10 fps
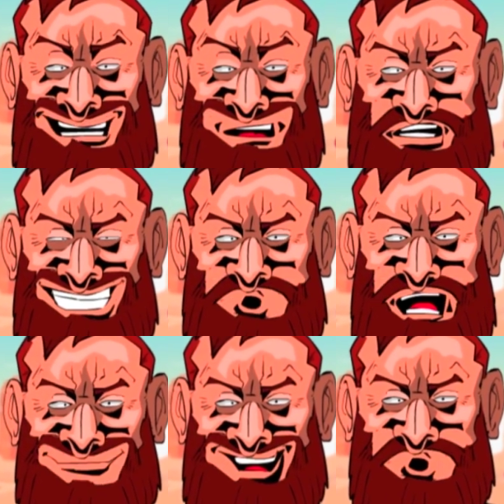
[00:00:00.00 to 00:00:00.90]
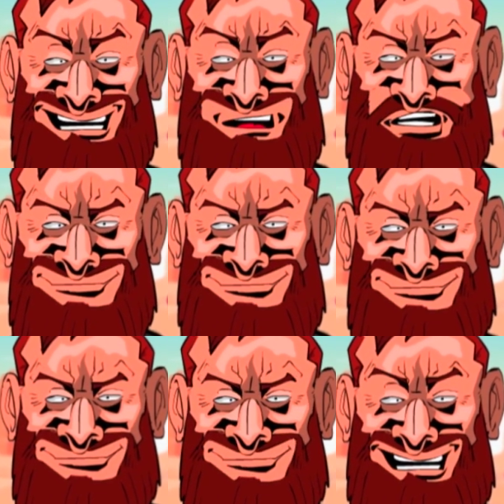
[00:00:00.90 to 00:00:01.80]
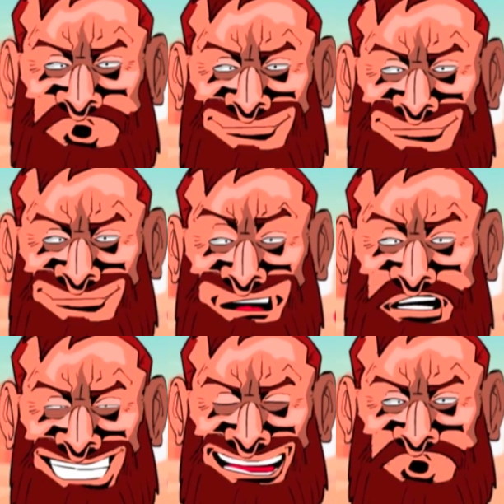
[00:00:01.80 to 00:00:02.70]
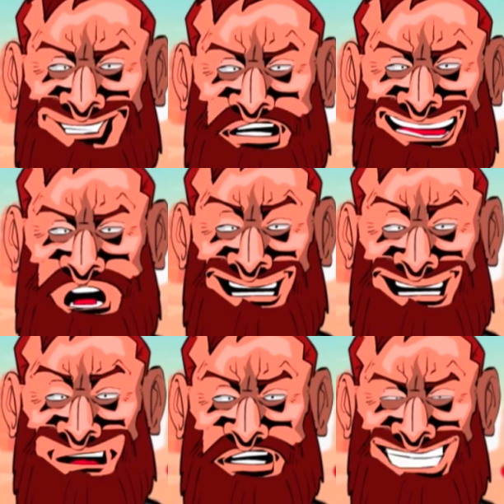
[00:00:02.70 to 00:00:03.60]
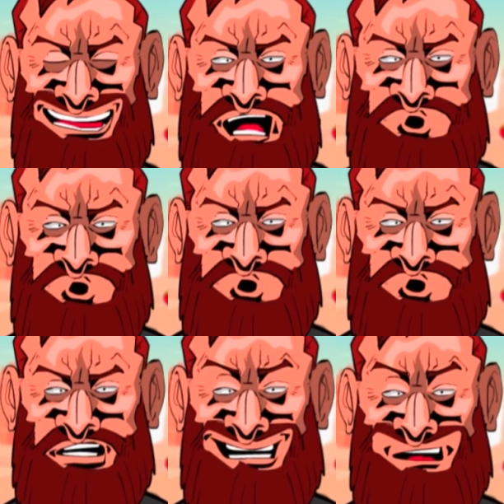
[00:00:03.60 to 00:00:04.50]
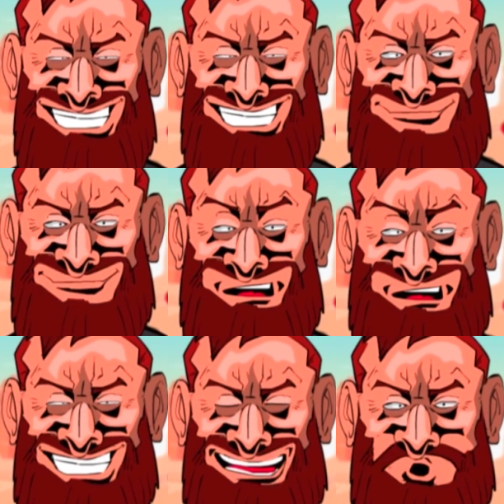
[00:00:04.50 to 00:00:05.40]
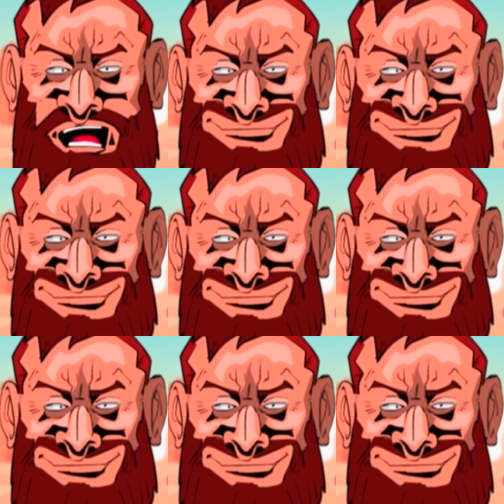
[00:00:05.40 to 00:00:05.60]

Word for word: I, I respect you guys. You know, we've hung out a lot, a, a few times, me, you, all of us, and I respect you